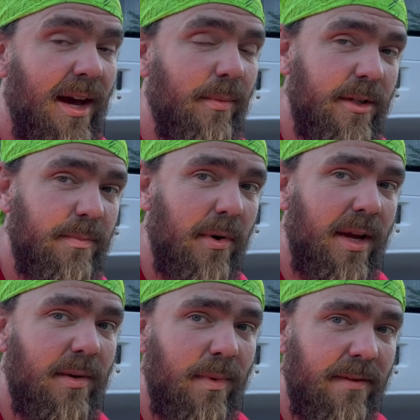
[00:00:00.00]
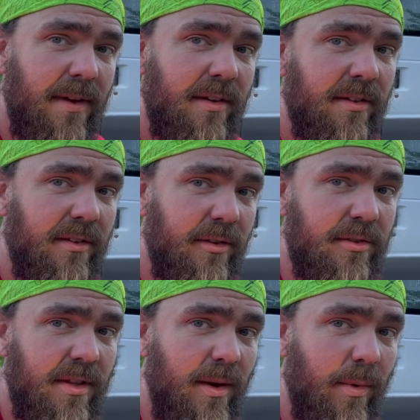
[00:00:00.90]
at which point we found a
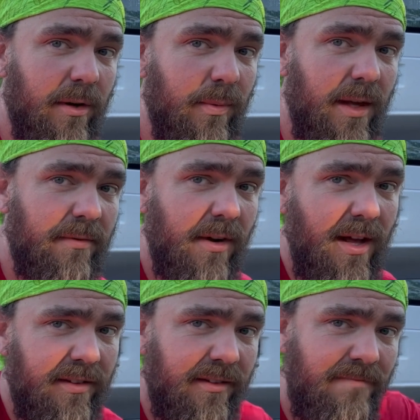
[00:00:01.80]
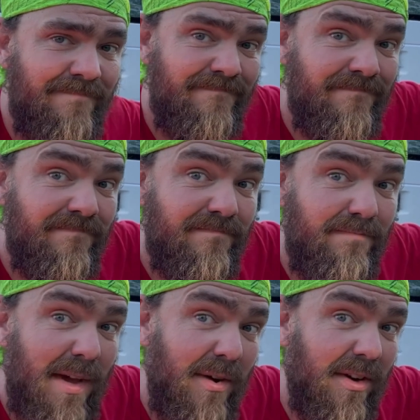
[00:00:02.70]
solution that worked well for us.
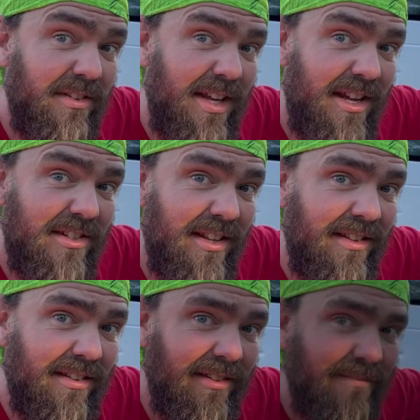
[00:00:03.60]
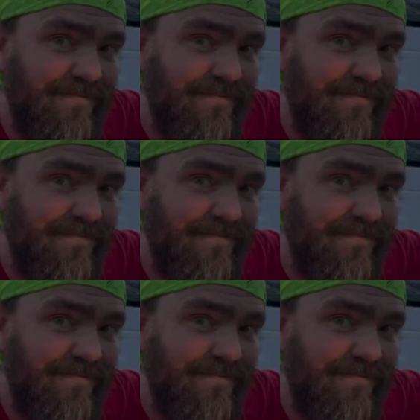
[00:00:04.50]
Power stations.